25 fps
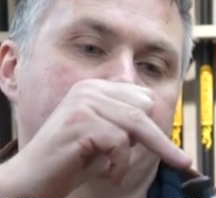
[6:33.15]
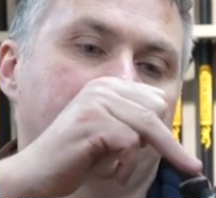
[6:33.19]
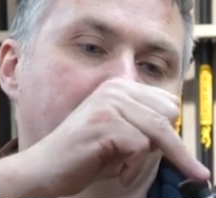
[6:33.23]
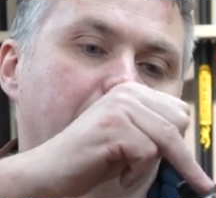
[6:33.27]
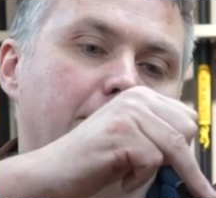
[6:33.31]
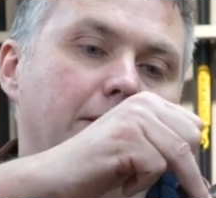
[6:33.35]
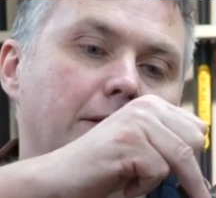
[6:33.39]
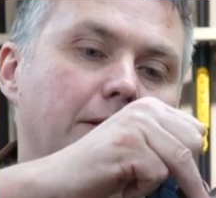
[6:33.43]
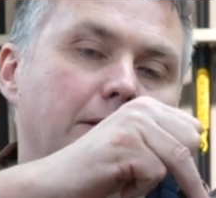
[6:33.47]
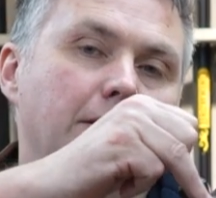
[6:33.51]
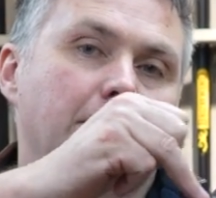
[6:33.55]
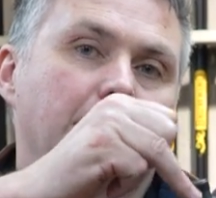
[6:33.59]

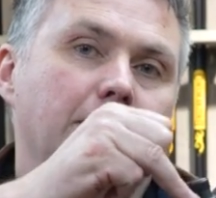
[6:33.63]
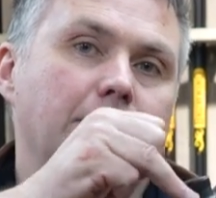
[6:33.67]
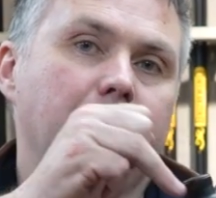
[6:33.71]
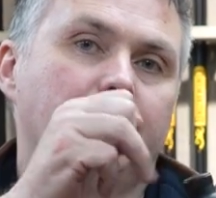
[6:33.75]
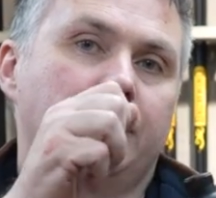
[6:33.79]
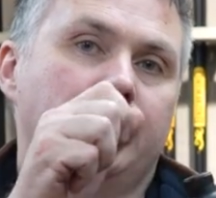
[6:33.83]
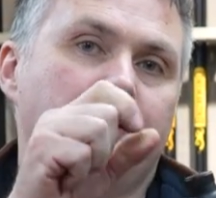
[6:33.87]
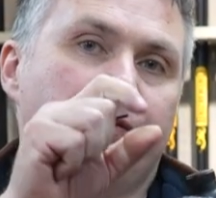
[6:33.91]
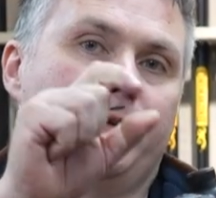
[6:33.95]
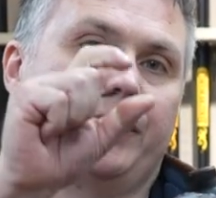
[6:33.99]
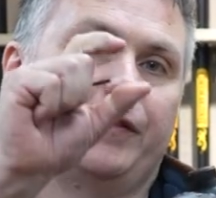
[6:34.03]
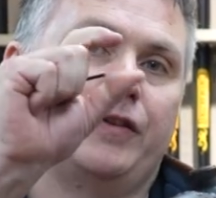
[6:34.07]

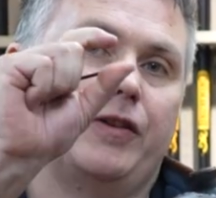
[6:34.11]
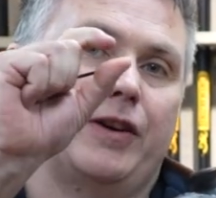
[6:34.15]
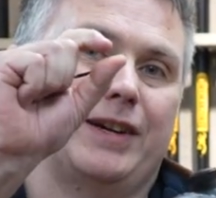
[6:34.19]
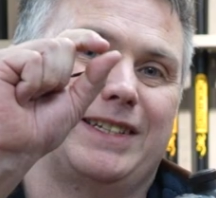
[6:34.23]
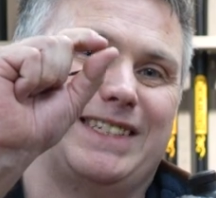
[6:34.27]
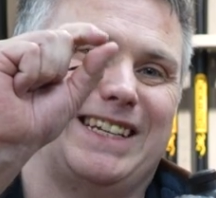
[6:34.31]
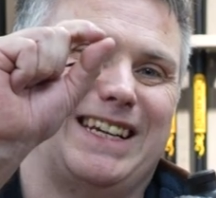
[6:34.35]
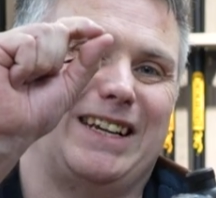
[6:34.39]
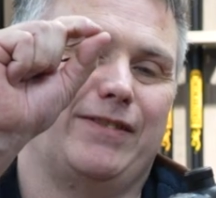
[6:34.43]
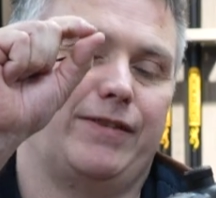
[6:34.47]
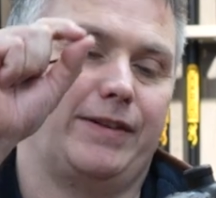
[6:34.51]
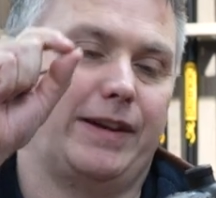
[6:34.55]
So we have a
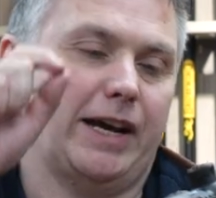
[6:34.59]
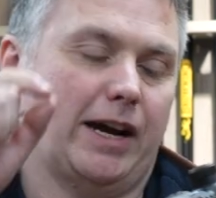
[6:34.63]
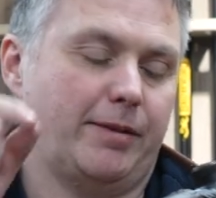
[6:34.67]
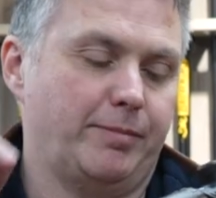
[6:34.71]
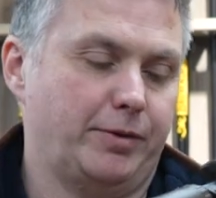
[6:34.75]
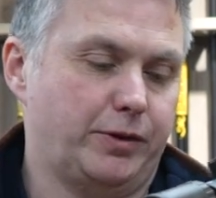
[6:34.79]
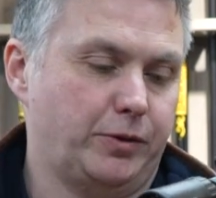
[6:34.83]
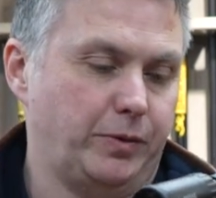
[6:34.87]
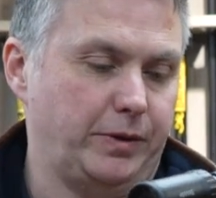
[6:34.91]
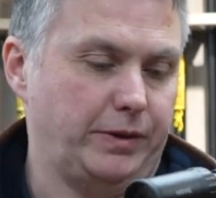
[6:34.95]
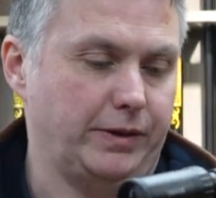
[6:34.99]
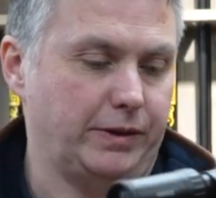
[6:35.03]
nice even gap
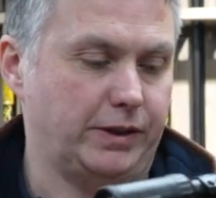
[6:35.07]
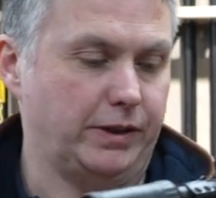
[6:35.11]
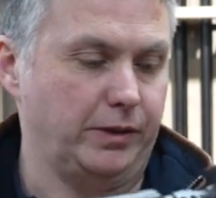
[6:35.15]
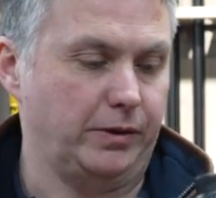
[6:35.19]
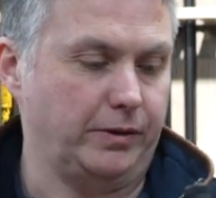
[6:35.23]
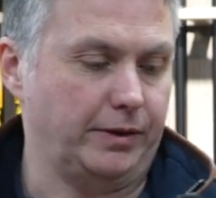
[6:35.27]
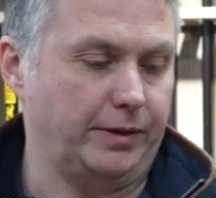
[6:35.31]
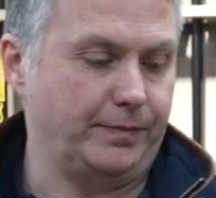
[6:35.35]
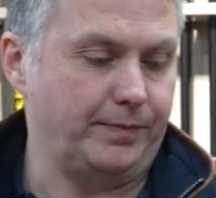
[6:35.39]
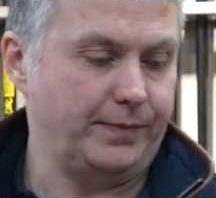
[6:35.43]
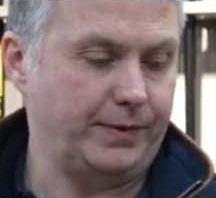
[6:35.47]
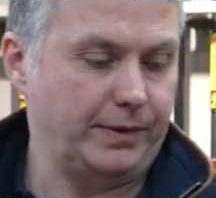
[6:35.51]
between the
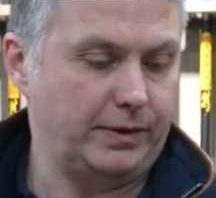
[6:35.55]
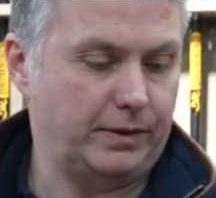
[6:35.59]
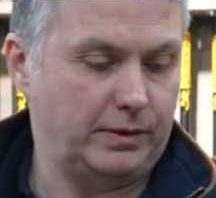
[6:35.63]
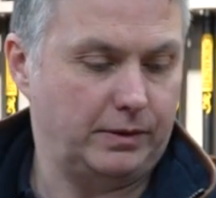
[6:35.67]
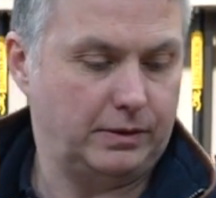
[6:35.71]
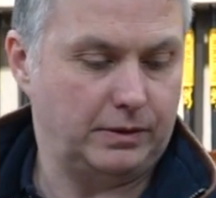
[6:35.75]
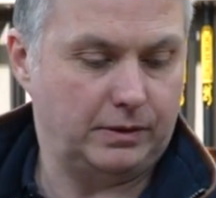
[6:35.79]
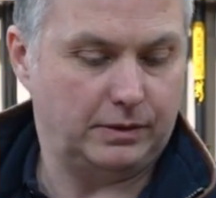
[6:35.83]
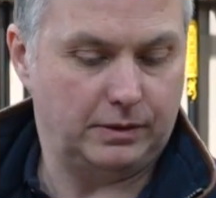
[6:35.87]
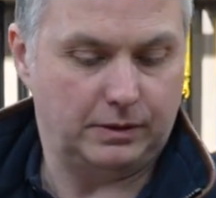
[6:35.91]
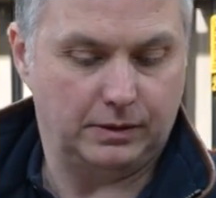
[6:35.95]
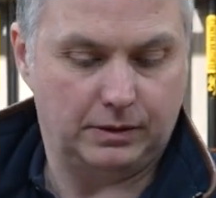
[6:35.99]
two of them.
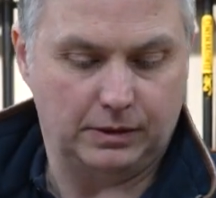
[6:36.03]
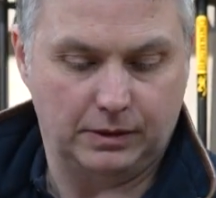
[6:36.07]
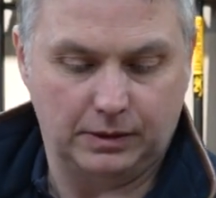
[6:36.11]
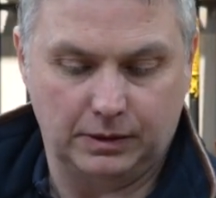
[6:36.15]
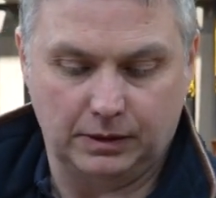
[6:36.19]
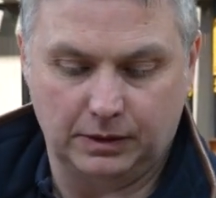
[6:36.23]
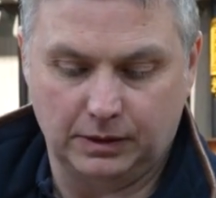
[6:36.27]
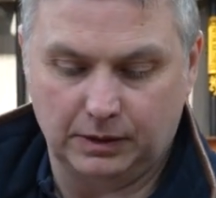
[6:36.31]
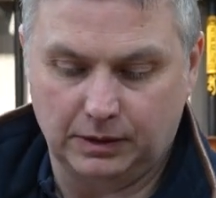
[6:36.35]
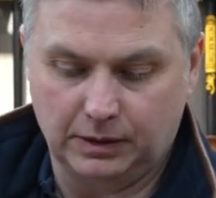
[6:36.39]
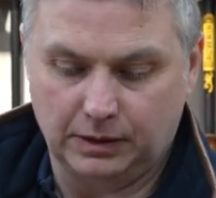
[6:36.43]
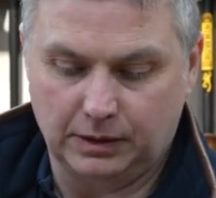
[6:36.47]

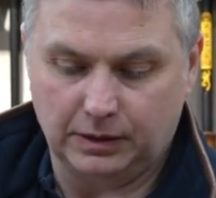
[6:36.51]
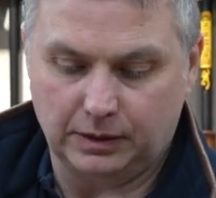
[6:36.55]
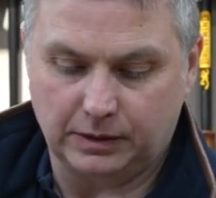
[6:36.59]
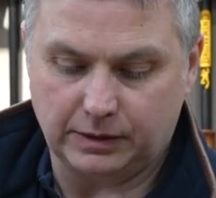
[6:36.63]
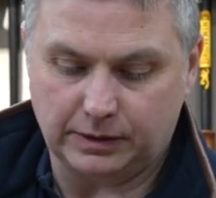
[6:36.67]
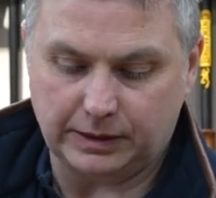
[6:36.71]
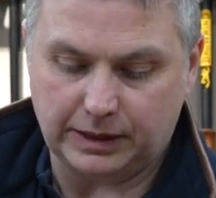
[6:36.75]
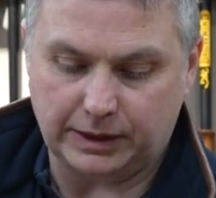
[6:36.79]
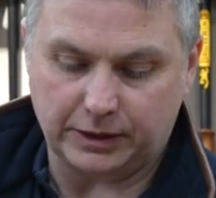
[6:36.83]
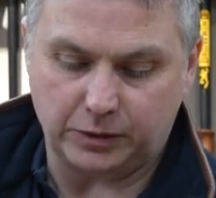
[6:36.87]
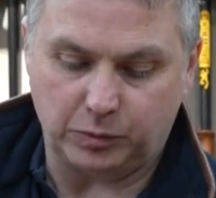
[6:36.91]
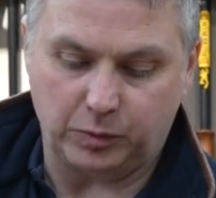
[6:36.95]

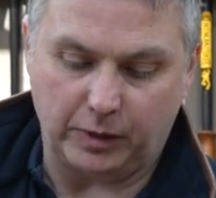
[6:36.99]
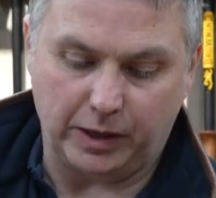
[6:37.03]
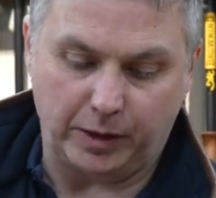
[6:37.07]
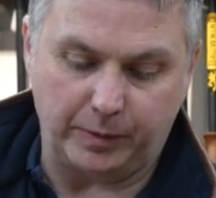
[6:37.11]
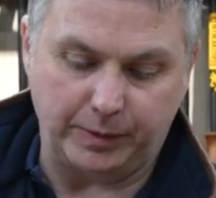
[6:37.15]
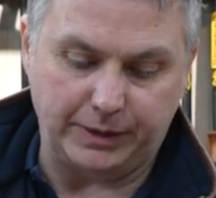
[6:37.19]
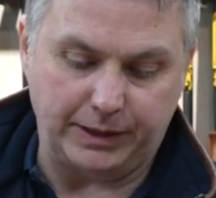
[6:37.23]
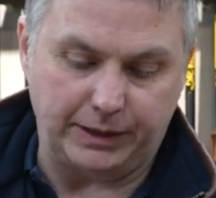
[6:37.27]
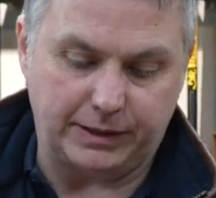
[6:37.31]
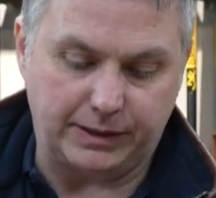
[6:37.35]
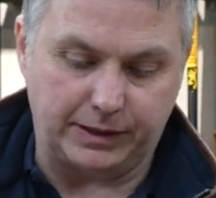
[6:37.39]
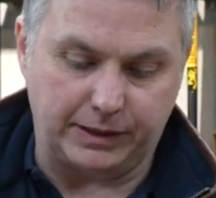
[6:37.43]
So that's where
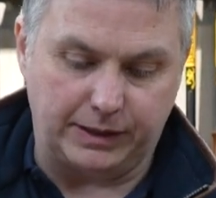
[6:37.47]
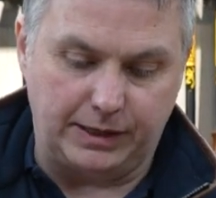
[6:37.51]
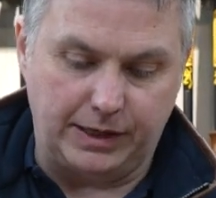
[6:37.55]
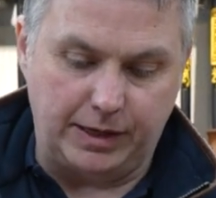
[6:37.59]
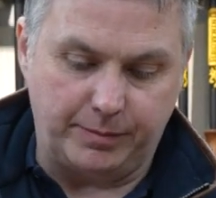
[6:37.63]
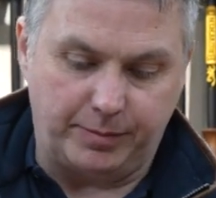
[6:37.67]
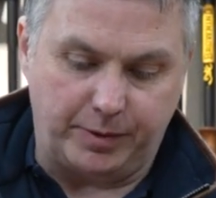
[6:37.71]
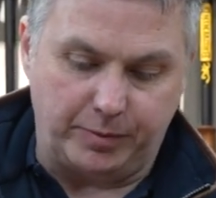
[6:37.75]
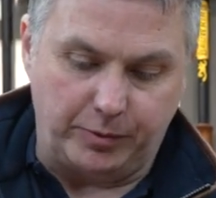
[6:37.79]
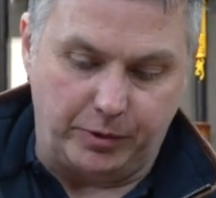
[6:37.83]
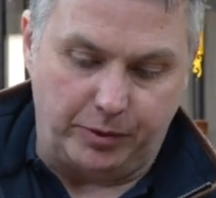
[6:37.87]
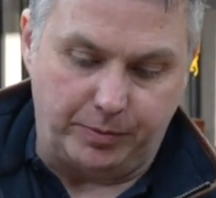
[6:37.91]
we need to
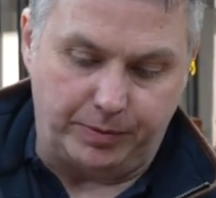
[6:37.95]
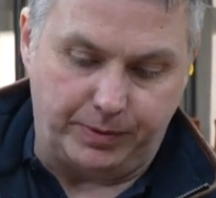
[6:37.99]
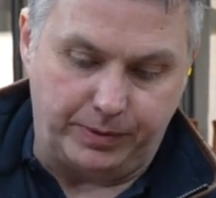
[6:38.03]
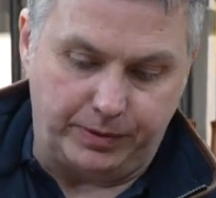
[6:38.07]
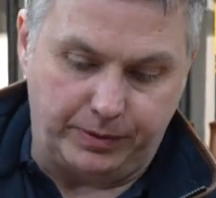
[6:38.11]
nip them up.